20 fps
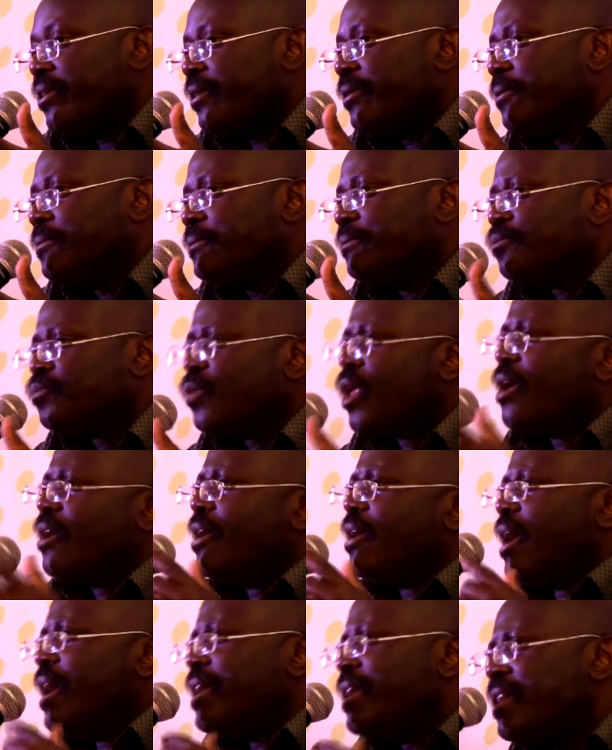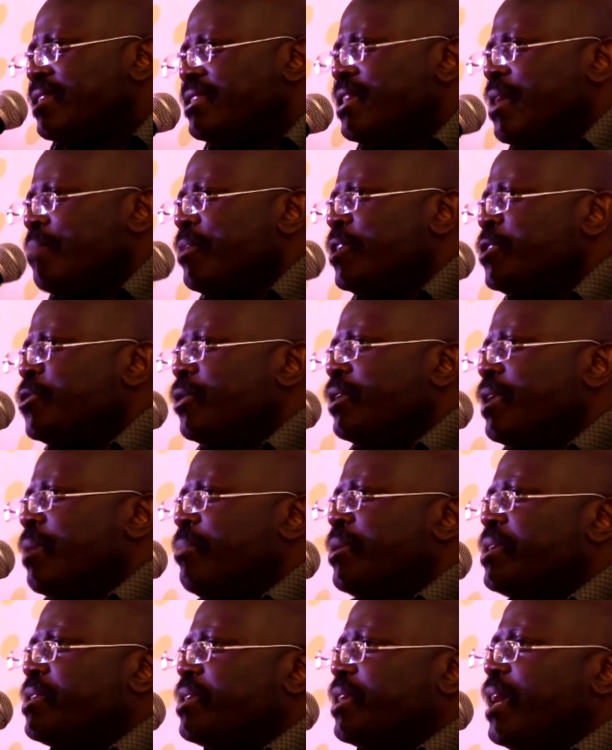their licensing obligations
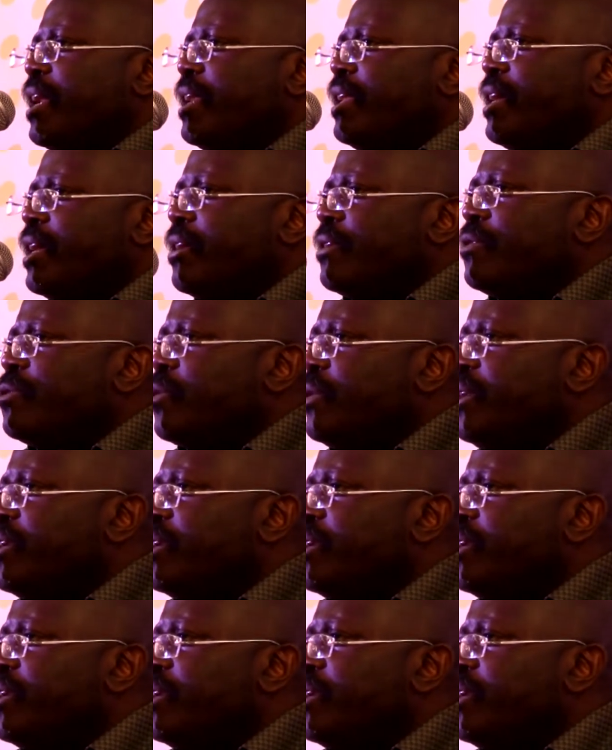and also